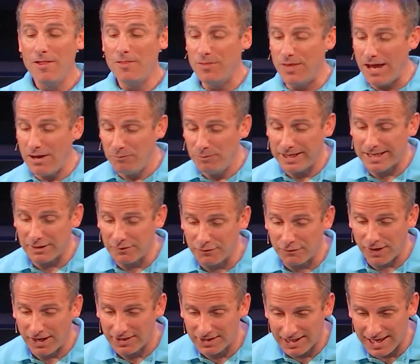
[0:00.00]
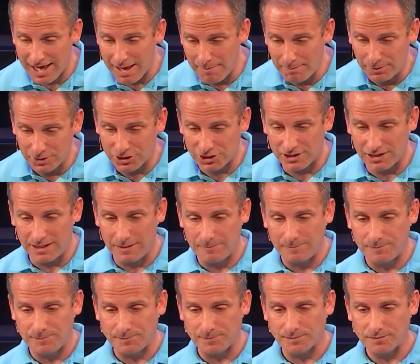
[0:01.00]
then we can finally ambush
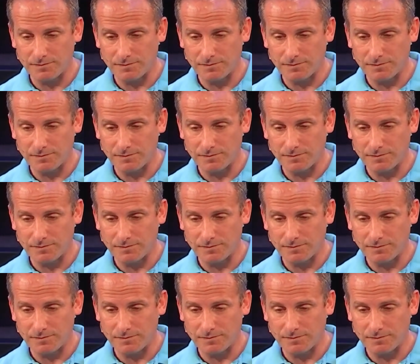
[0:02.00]
them.